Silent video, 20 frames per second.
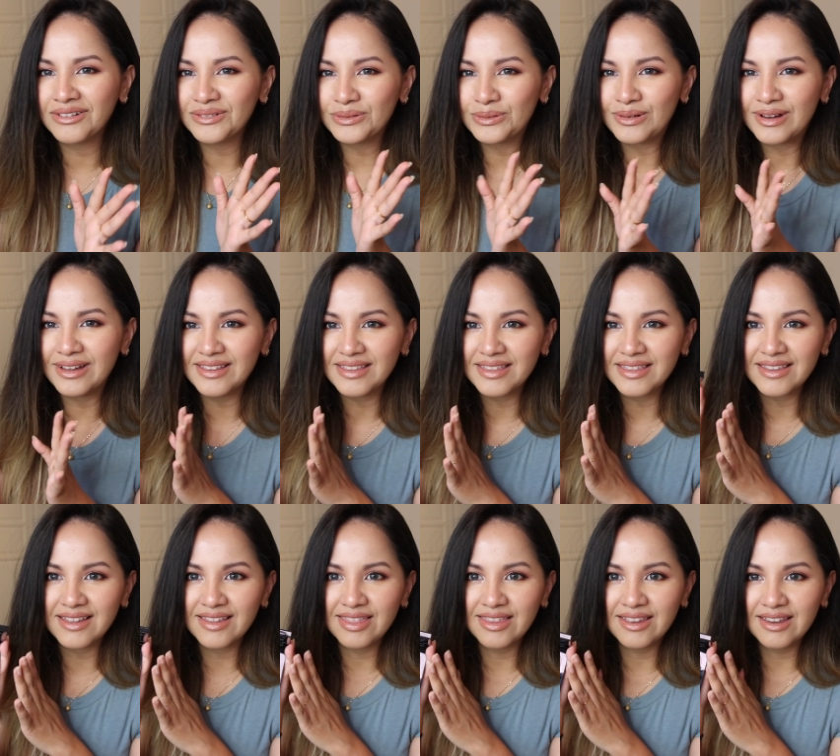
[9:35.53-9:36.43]
with
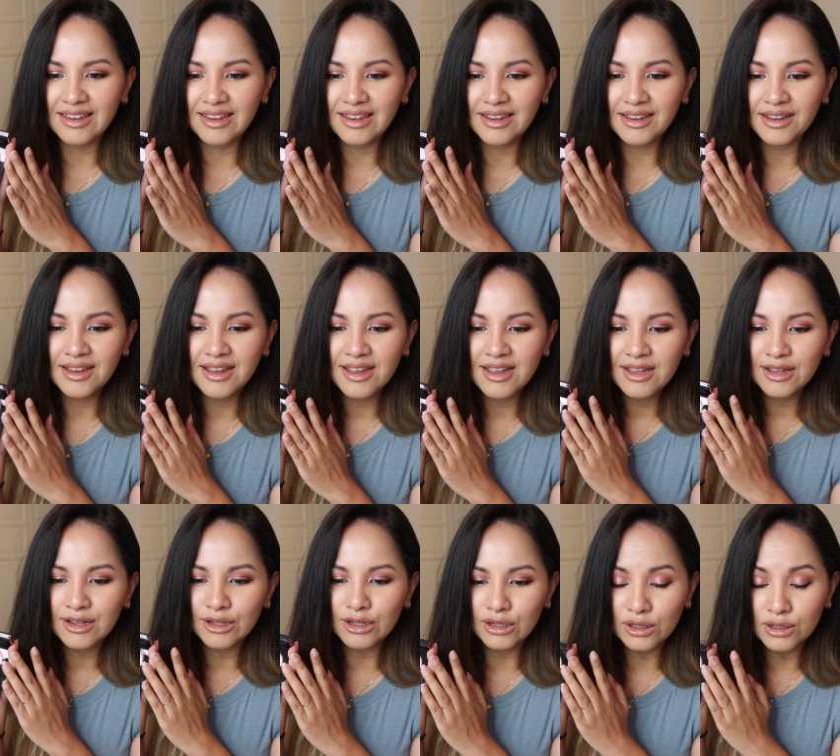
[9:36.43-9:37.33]
the
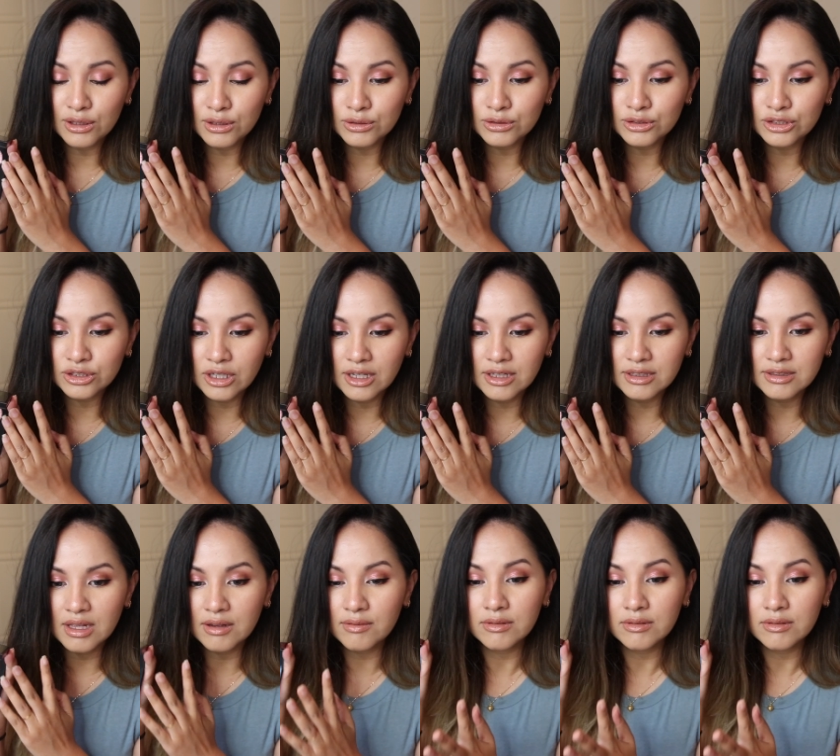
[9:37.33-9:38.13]
glitter shades.